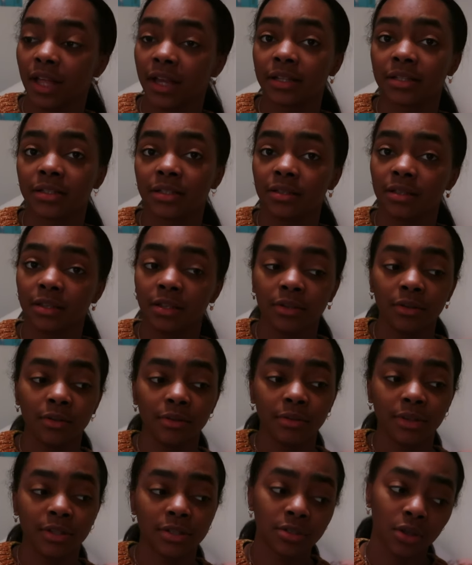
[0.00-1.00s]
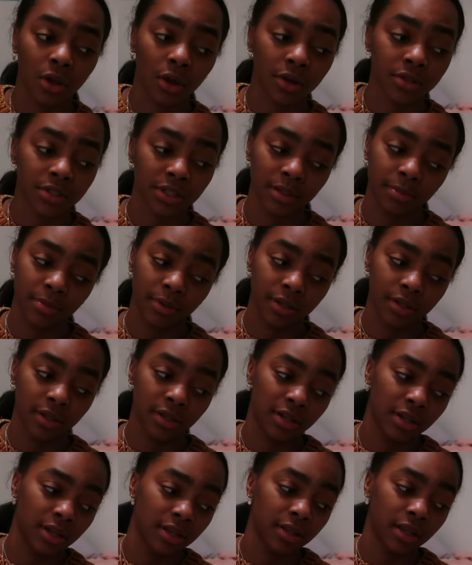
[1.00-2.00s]
liked the little songs that they put
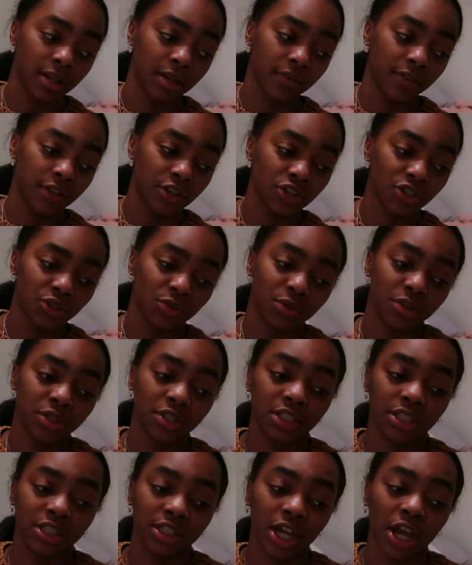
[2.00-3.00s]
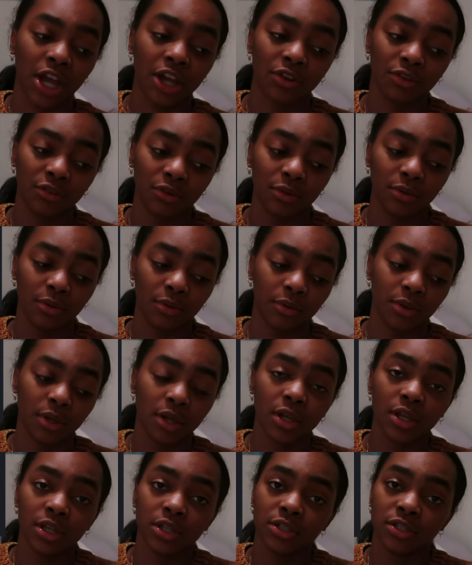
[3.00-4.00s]
in, and then eventually I grew
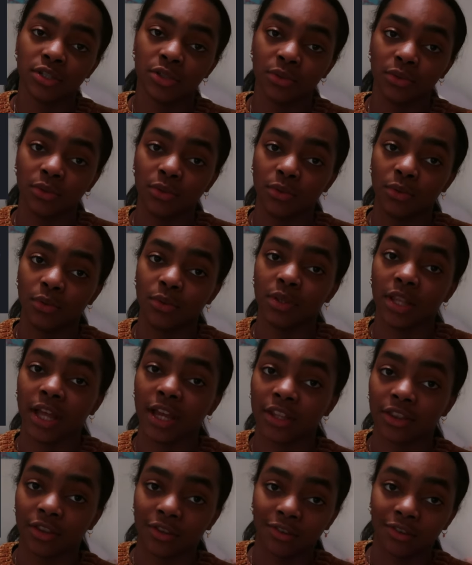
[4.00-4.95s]
to like